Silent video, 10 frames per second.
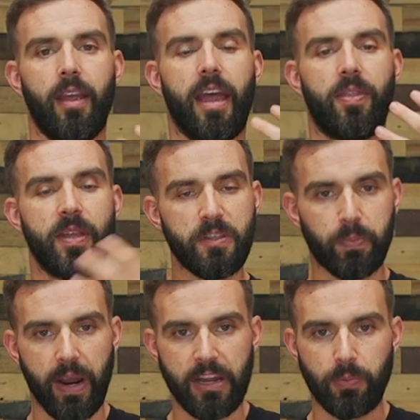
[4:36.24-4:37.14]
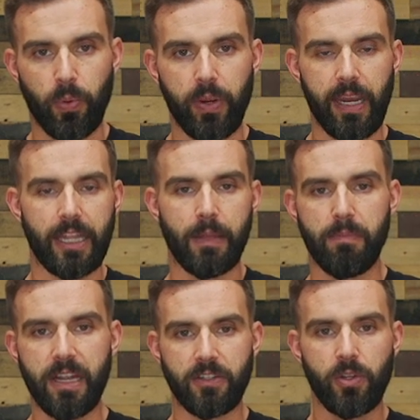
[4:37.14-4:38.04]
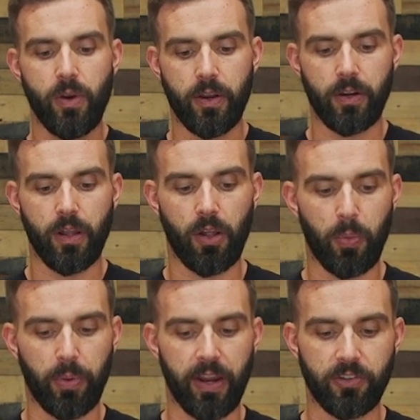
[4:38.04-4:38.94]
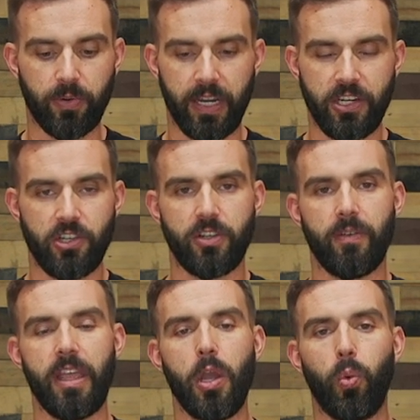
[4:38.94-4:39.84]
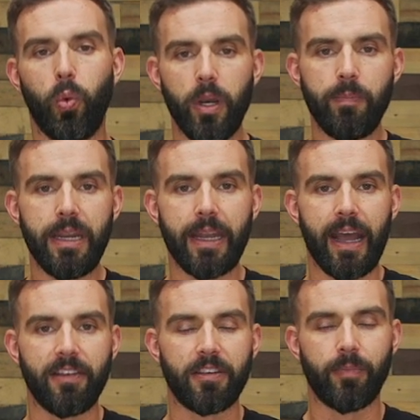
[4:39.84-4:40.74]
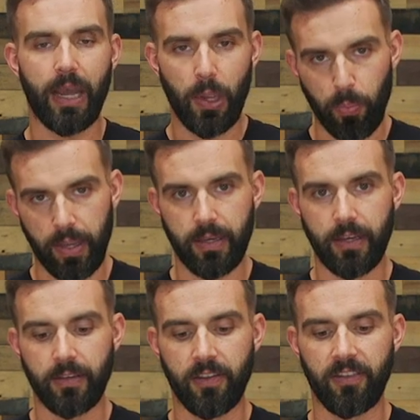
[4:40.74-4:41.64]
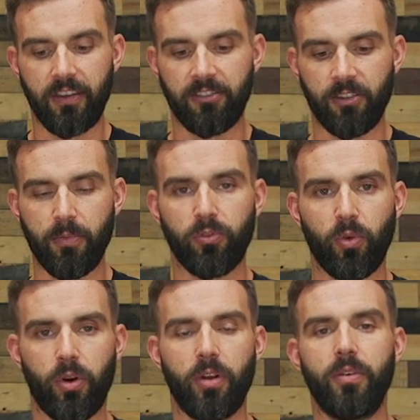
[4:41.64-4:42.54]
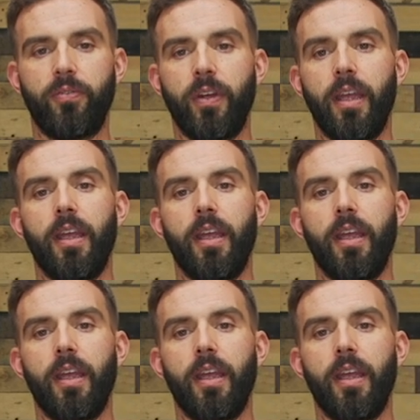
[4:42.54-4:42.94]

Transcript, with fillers: At this price point in the mid two hundred dollar price range, it would be nice, in my opinion, to see some sort of